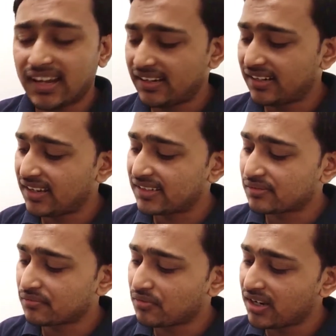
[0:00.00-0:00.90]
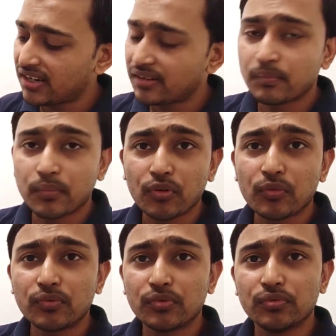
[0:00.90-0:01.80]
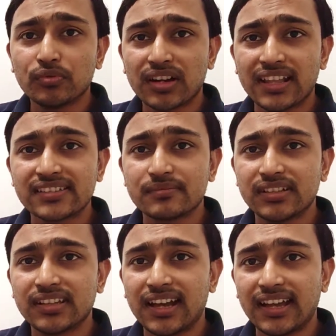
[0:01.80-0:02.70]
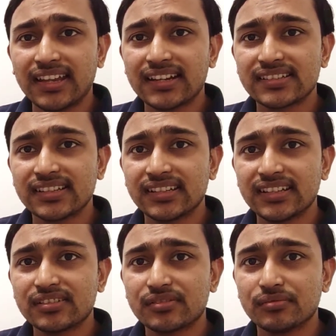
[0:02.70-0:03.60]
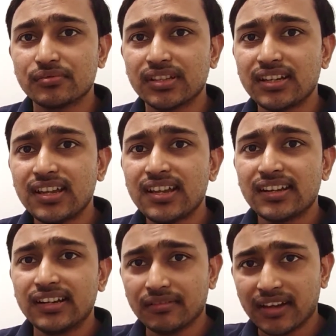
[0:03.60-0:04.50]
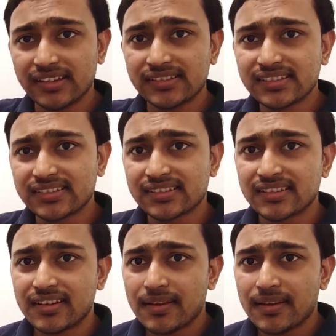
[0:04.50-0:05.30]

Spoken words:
and it has wired probe to transmit the IR signals to the devices.